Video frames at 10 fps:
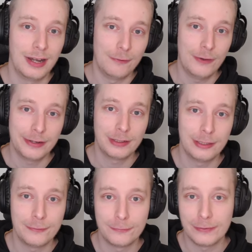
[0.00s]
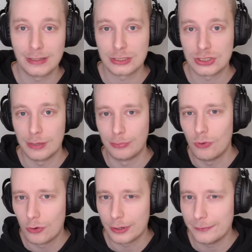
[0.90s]
Now finally, if you fail the jump
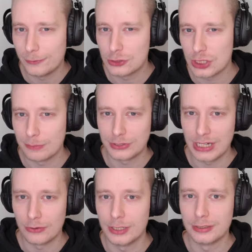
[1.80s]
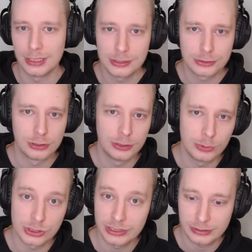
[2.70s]
or if you jump down intentionally,
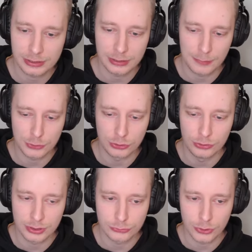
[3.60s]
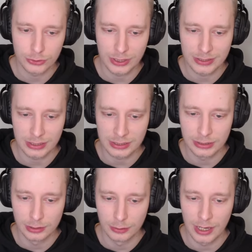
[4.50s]
which is an option, you can try to get a
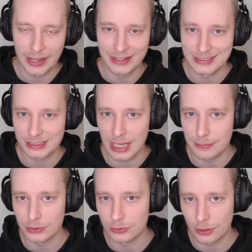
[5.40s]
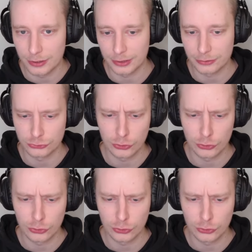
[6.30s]
kill and escape in the connector.